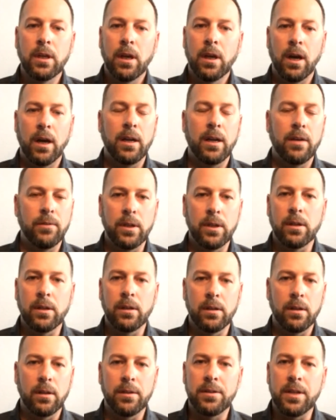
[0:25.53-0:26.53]
I have
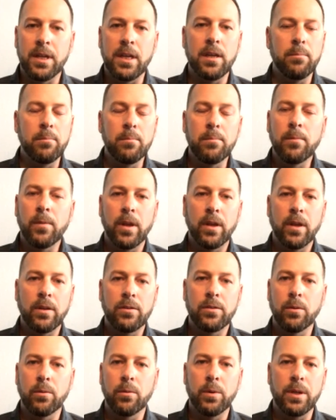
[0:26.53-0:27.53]
a team
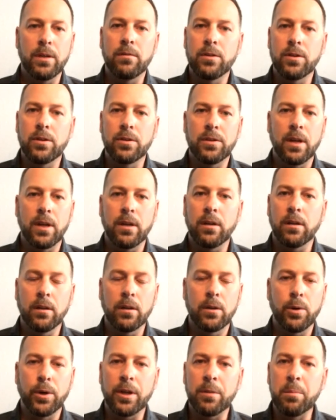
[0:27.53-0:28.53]
so we just had
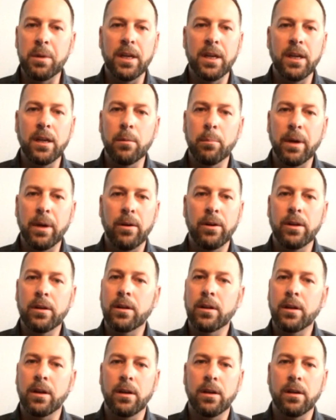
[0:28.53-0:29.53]
a quick meeting about
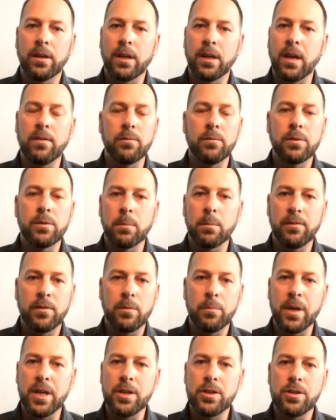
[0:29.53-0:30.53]
it, gave them some
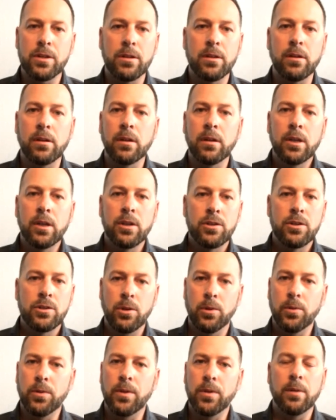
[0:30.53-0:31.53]
information,
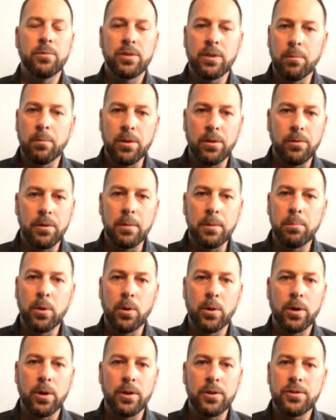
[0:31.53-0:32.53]
showed them some of the
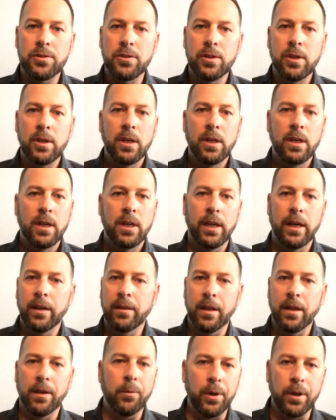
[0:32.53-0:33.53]
reports,
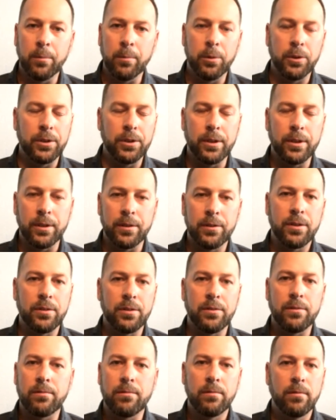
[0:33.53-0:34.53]
and they were able to